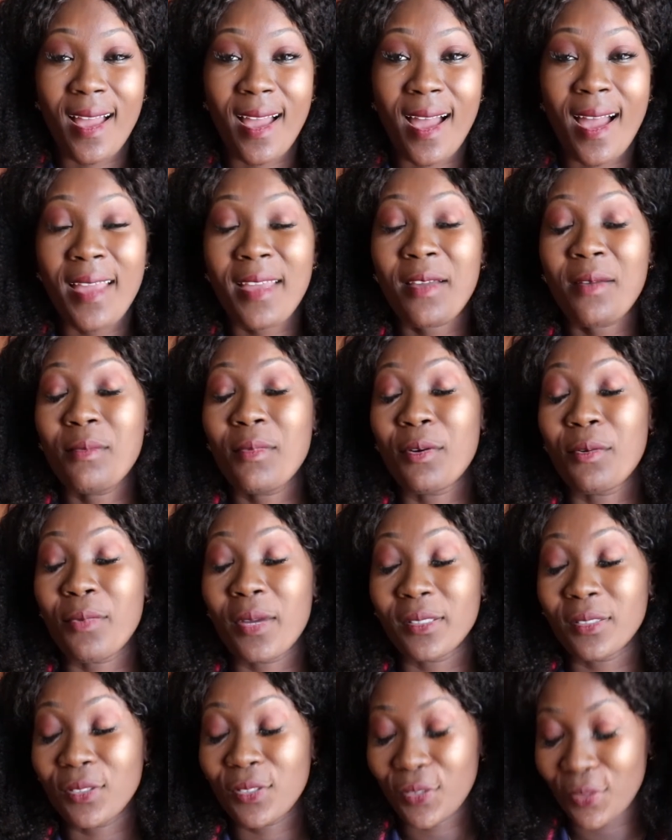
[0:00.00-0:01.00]
I am a
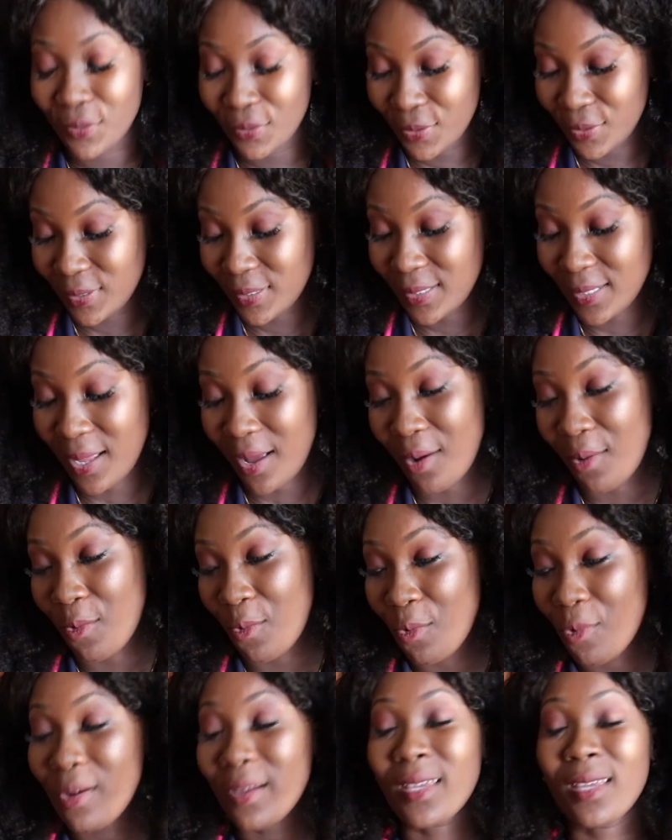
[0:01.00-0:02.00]
registered nurse now,
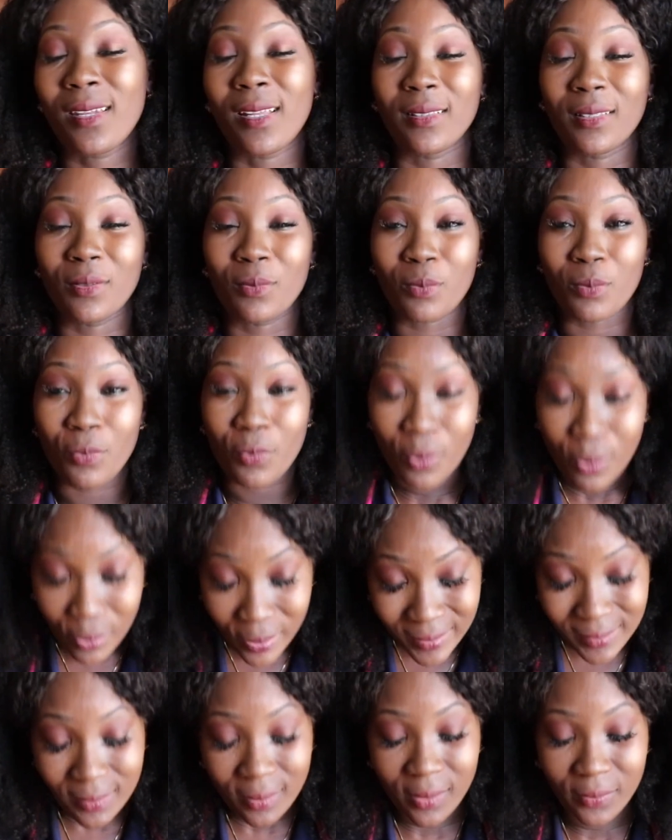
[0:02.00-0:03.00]
working at
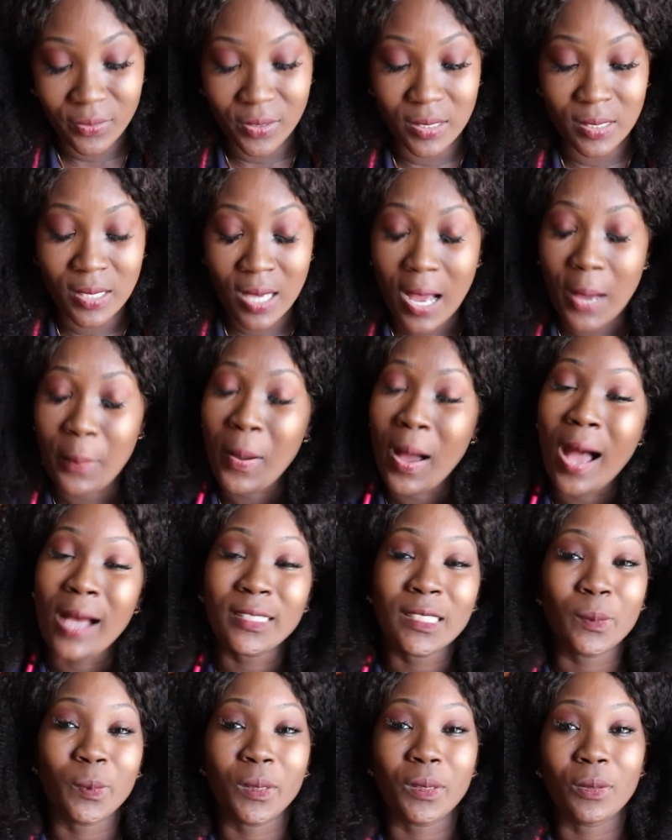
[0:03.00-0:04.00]
one of the top
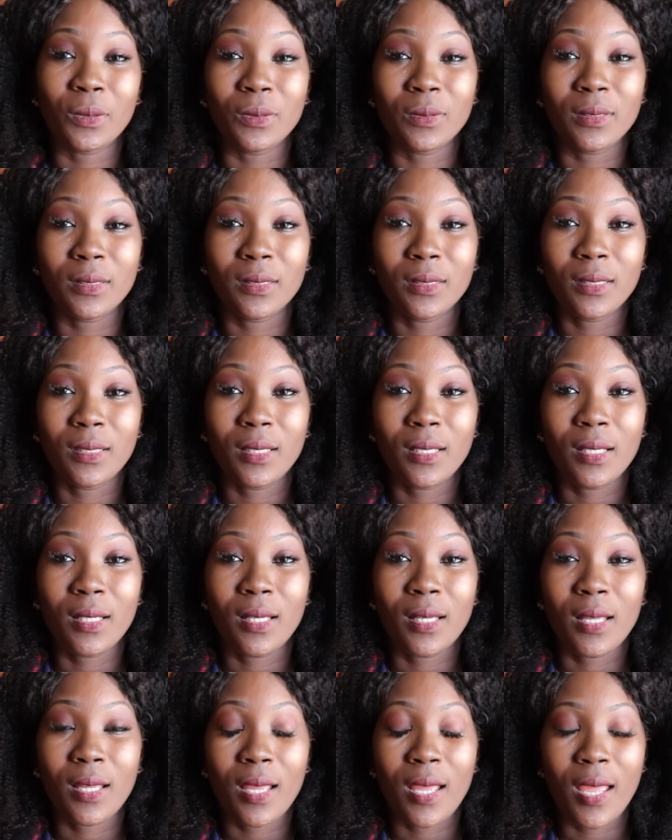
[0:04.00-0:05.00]
hospitals.
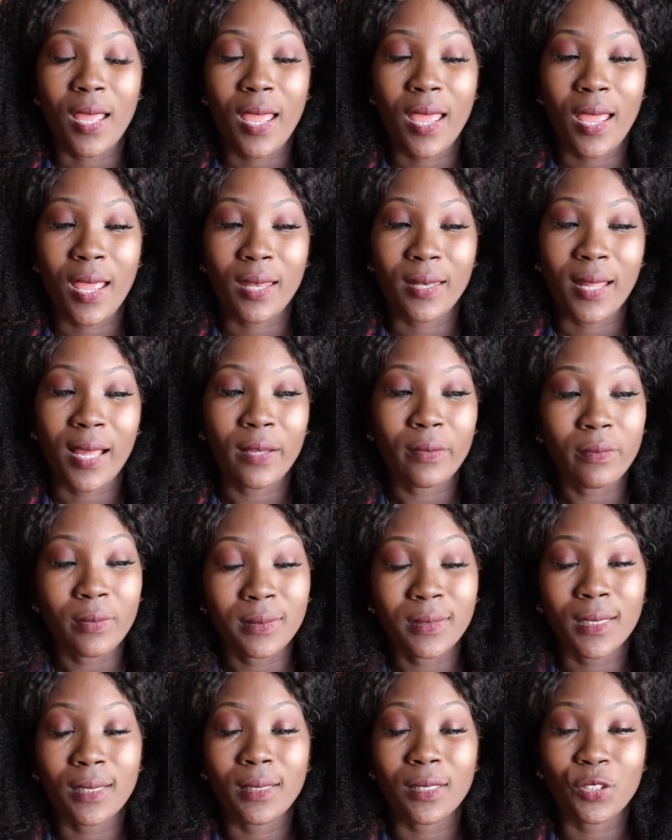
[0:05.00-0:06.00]
And I
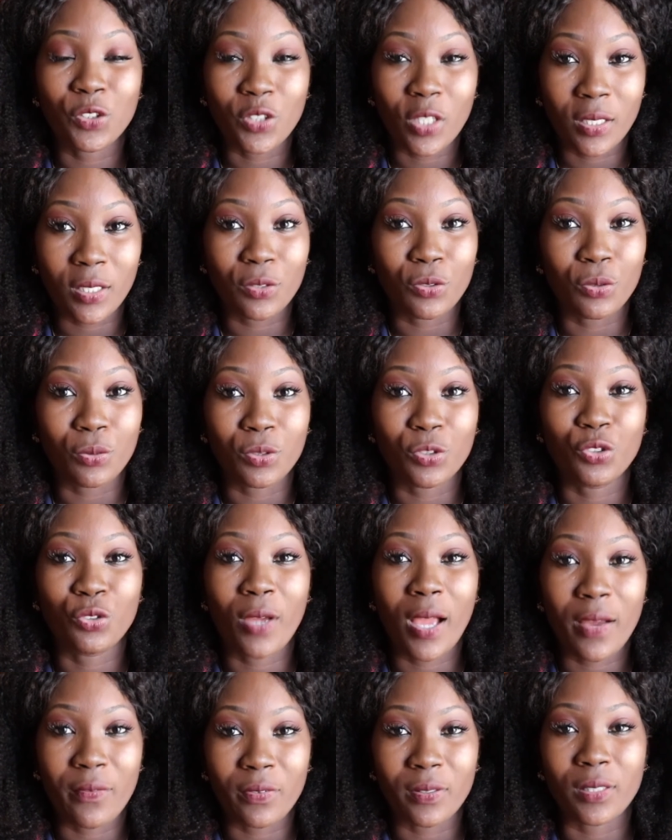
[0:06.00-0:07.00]
recently started doing
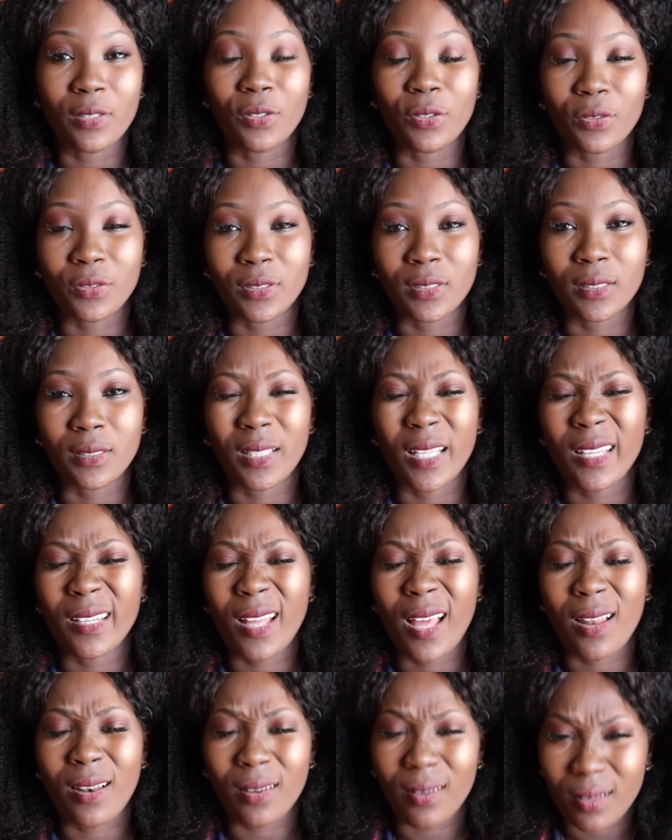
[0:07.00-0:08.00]
traveling nursing,
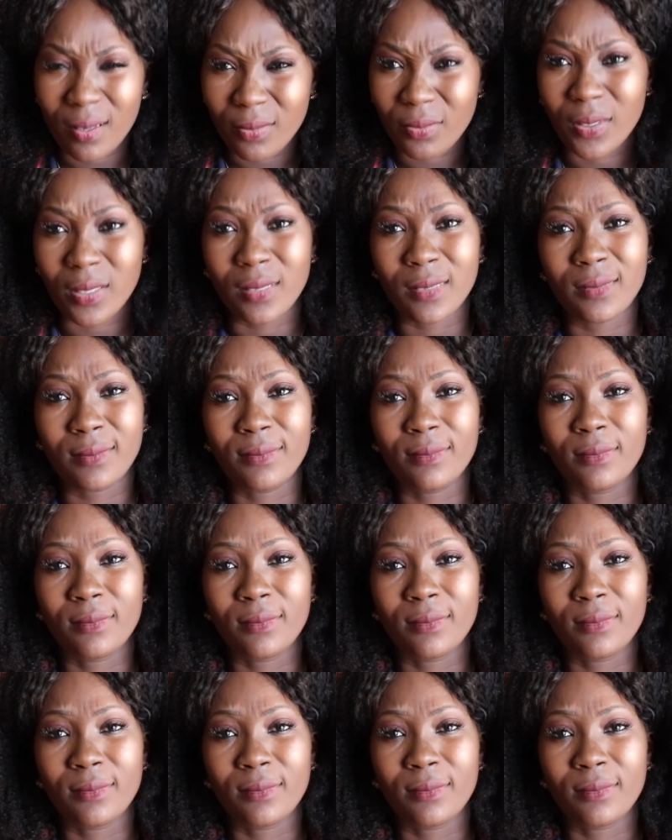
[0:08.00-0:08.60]
and I love it.